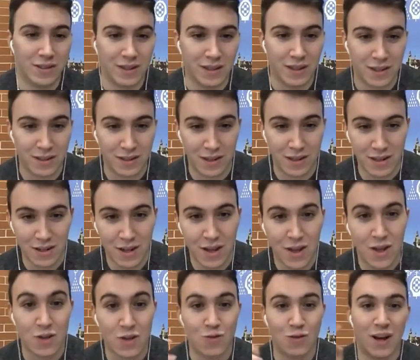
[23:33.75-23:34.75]
in the scene.
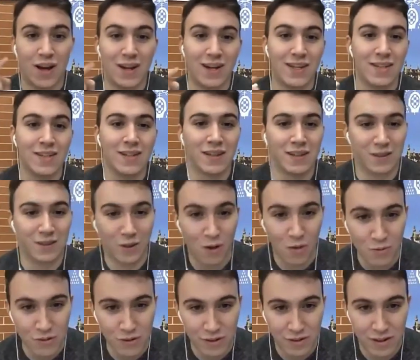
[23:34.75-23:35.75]
You can inject
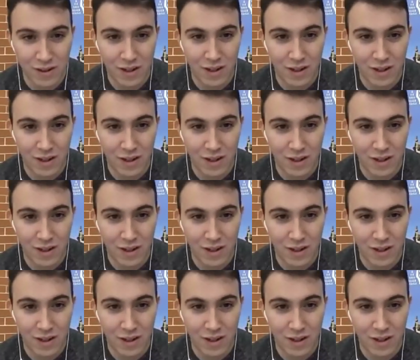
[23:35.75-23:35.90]
code.